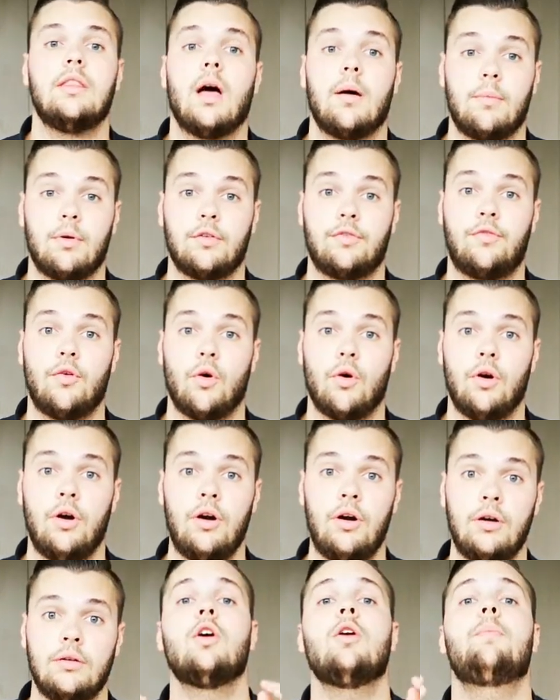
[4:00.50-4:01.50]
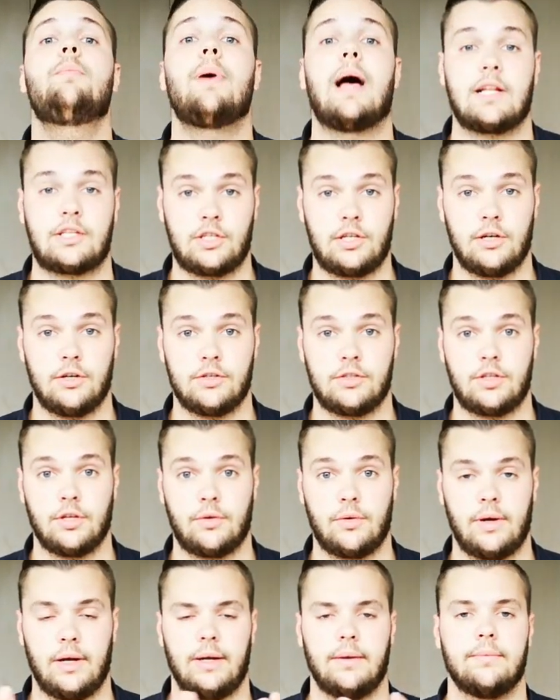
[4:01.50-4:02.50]
Number 4, your bachelor's
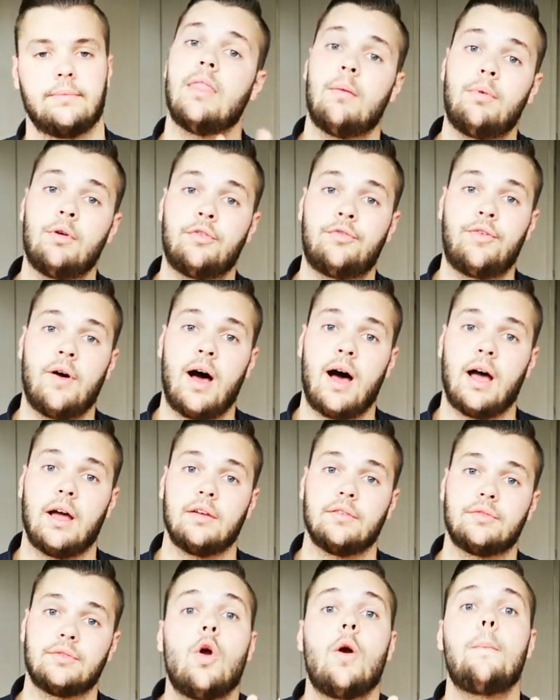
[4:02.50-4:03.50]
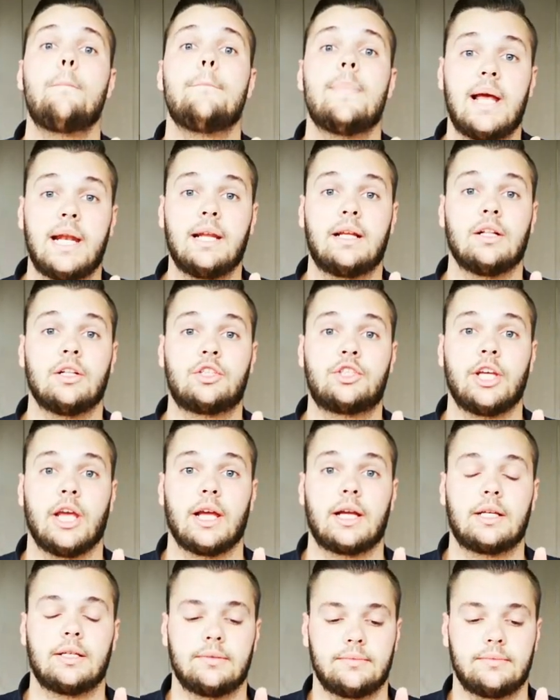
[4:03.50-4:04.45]
degree. Number 5, your medical check.